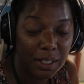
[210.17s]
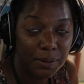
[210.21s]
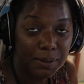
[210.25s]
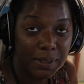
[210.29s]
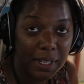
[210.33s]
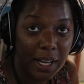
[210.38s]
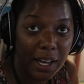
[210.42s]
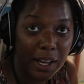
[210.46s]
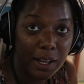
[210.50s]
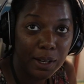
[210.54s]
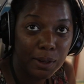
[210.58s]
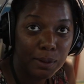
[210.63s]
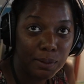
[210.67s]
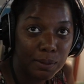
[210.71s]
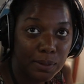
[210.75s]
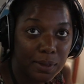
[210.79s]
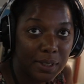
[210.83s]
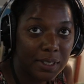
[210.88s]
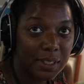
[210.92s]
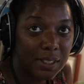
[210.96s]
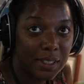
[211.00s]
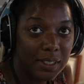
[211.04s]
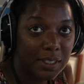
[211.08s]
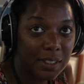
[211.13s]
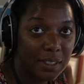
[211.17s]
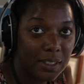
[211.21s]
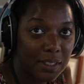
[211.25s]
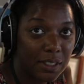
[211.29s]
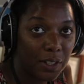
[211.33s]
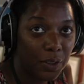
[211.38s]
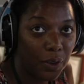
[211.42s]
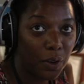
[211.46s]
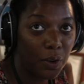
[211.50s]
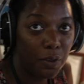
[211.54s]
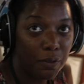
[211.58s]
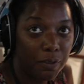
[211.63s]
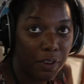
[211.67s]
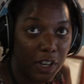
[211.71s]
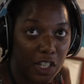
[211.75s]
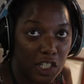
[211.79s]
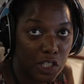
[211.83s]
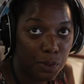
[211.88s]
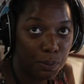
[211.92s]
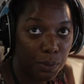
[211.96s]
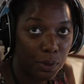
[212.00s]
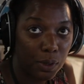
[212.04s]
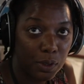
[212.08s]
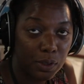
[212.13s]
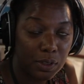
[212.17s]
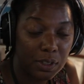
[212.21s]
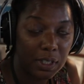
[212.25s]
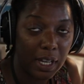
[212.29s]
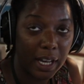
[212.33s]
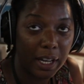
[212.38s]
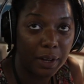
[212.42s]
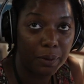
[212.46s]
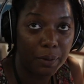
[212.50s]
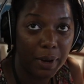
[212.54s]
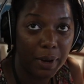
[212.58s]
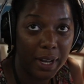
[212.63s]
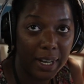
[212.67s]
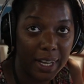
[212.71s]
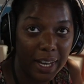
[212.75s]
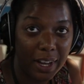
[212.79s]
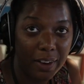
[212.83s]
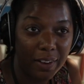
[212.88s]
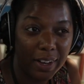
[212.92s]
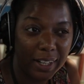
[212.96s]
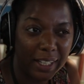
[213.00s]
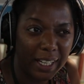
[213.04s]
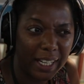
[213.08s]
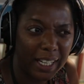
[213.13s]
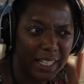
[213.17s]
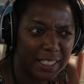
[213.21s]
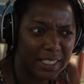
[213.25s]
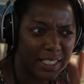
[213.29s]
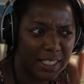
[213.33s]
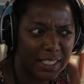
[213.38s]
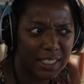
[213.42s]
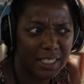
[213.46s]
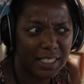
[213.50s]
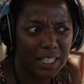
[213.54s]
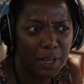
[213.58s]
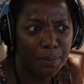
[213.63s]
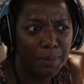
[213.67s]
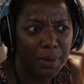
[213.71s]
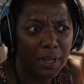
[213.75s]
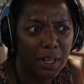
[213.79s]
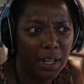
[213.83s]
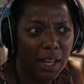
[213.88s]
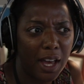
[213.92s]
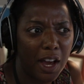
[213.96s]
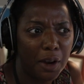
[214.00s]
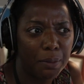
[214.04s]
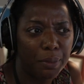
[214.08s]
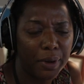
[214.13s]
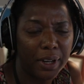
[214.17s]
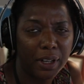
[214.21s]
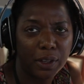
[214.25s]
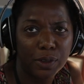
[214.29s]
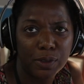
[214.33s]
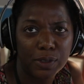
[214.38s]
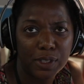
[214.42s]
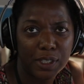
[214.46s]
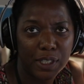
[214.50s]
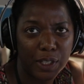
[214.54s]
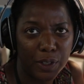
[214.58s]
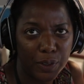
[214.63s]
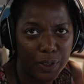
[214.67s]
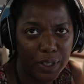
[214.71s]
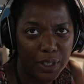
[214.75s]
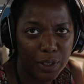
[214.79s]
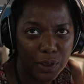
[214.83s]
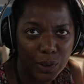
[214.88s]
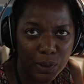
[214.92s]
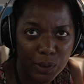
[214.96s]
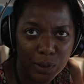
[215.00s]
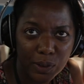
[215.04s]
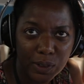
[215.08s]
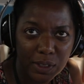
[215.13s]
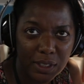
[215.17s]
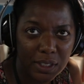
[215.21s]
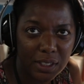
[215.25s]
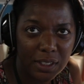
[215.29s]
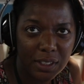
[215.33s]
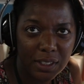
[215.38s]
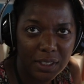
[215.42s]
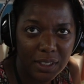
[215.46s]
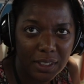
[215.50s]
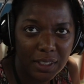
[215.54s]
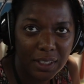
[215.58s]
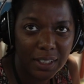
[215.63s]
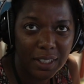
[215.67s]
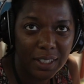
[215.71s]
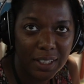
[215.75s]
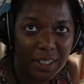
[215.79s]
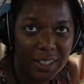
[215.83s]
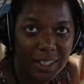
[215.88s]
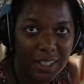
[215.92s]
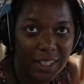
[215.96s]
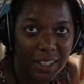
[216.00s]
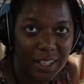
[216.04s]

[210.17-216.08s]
Sometimes they're on vegetables. Like right now, I think it's a salmonella outbreak on cereals. What?